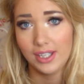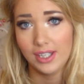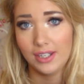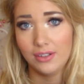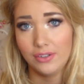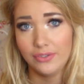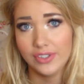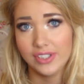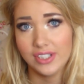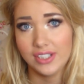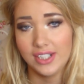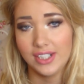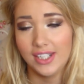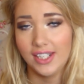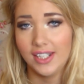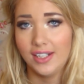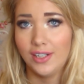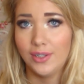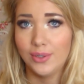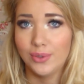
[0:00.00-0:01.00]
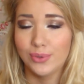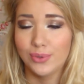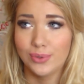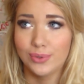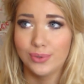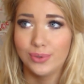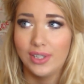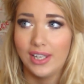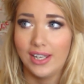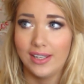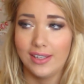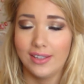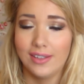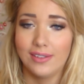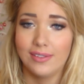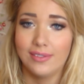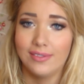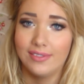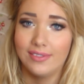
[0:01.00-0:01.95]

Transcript: and obviously local, like,